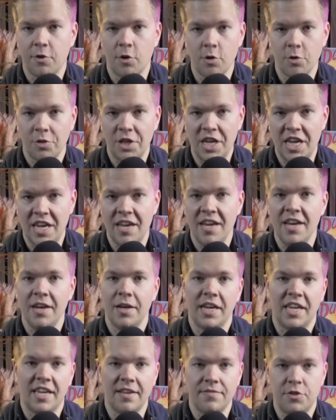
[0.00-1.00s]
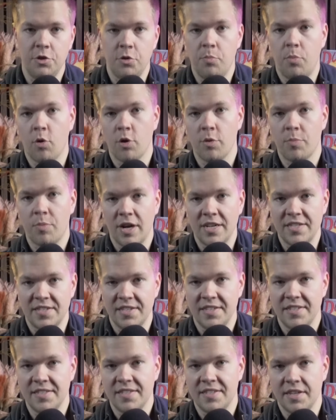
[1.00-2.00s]
early. It gives you board
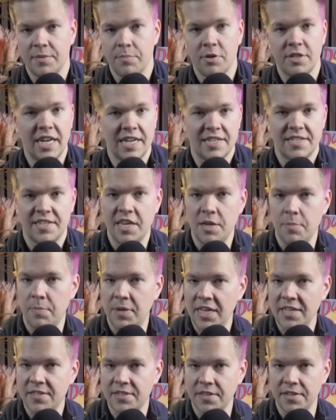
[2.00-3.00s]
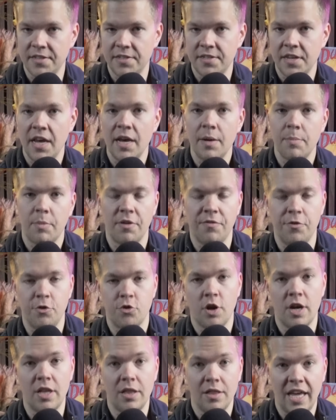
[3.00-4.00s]
presence and protects key pieces, but if you
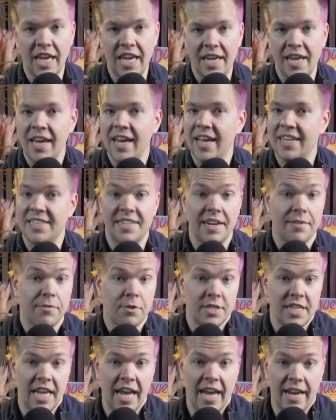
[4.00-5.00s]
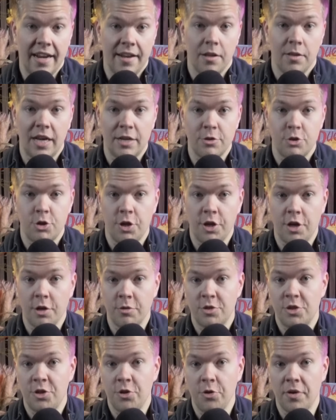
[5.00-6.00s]
draw it late, it's never dead. It allows you to go
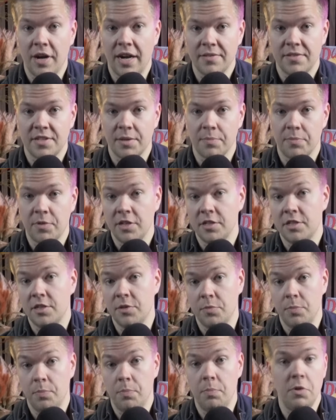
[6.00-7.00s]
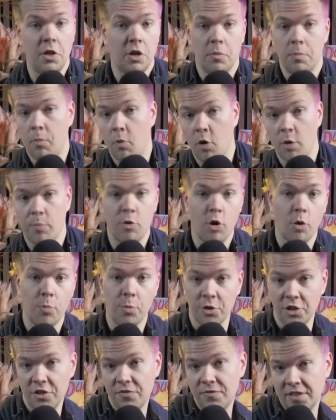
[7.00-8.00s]
tutor out something to, more
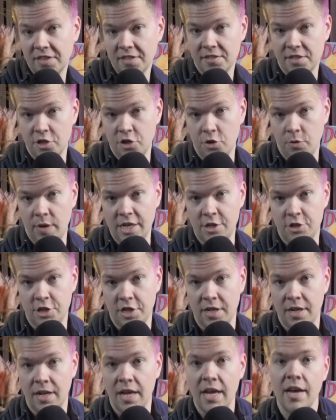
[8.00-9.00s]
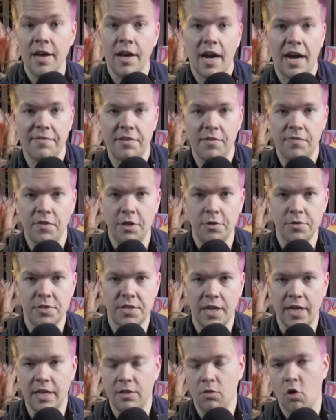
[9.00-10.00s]
appropriately fit the situation. I've even used
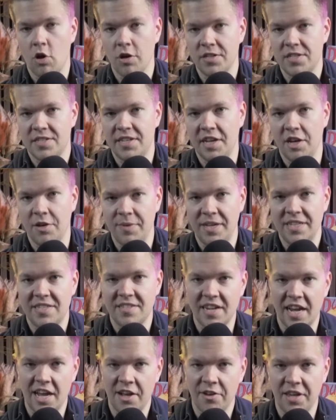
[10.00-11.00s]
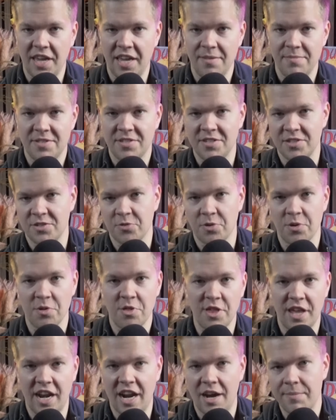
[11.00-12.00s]
it in long stalemate style games to sort of
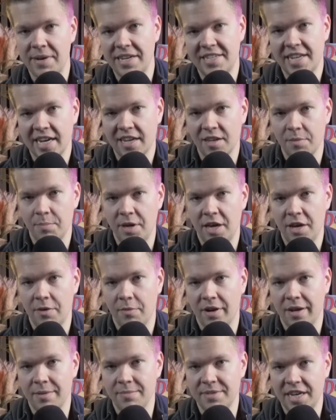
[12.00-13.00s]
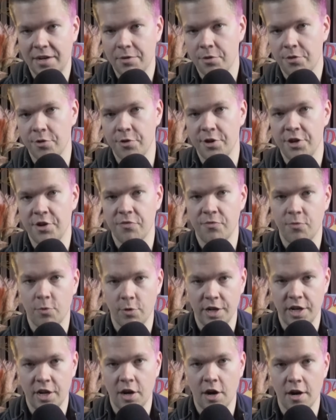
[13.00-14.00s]
thin out my deck a bit when I'm down to 30 or
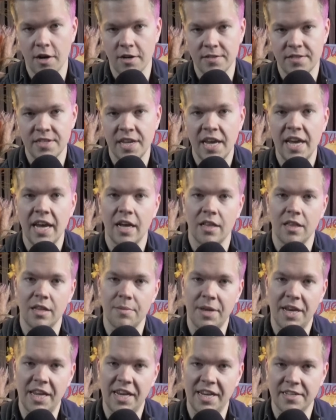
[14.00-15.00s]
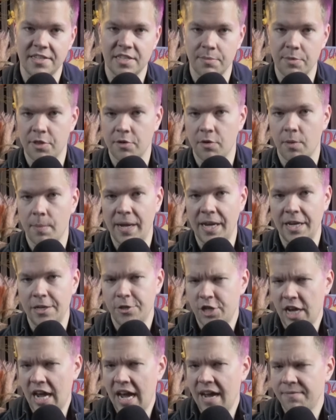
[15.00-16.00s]
40 cards, eliminating some of the remaining
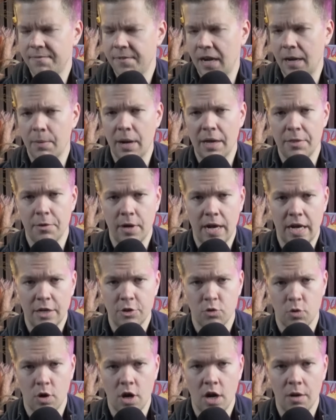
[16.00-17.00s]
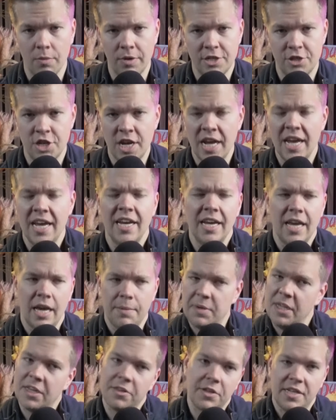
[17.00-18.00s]
chaff that I'd rather not draw, which
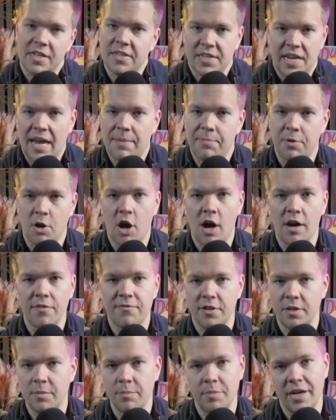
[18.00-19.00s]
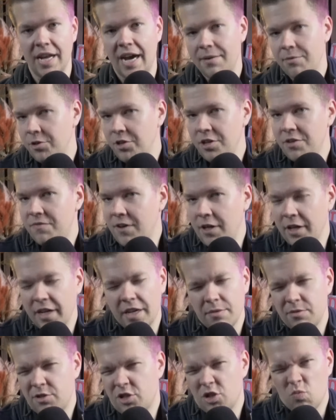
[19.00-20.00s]
admittedly doesn't happen often, but I really felt like
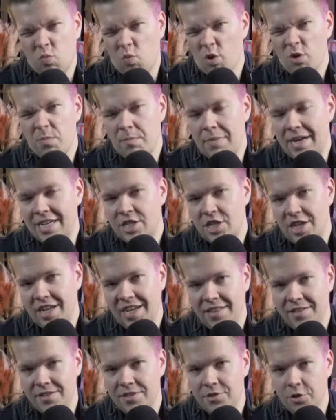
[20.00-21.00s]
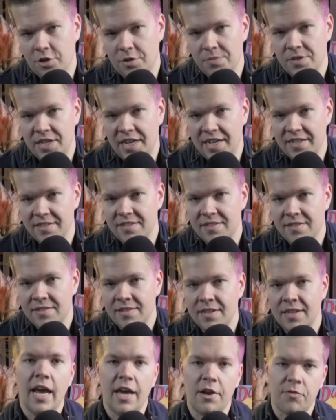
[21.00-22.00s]
it was just worth mentioning in this circumstance.
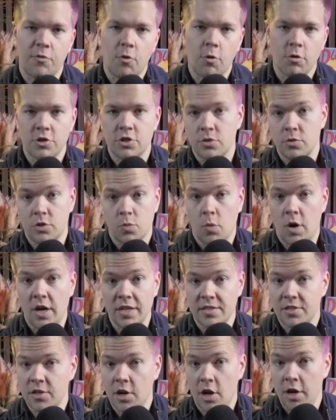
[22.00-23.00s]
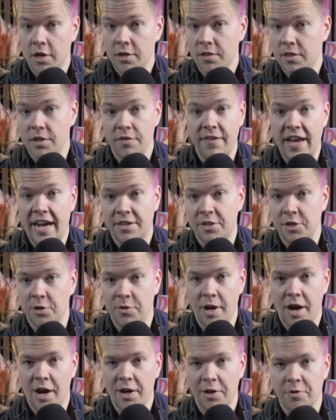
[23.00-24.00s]
And of course, Swansong, the de facto
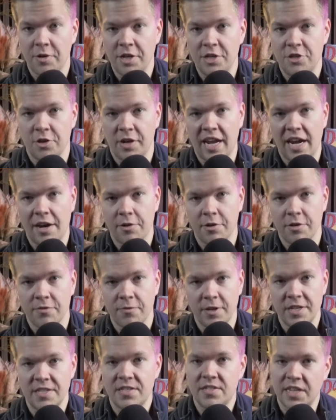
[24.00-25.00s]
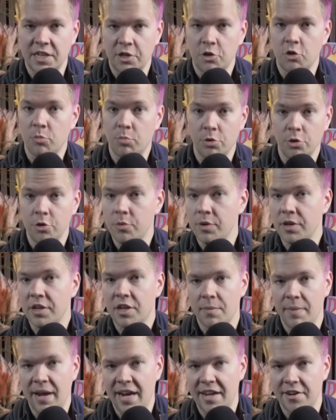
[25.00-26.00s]
non-creature counter for a single blue in
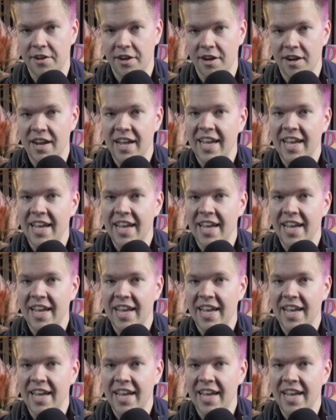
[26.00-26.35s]
Commander.